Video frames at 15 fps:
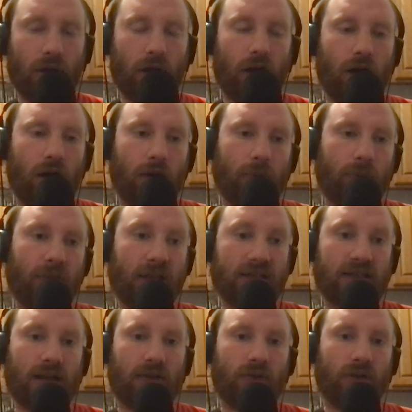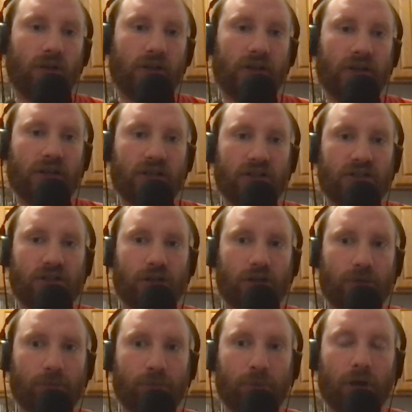That's not really a concern.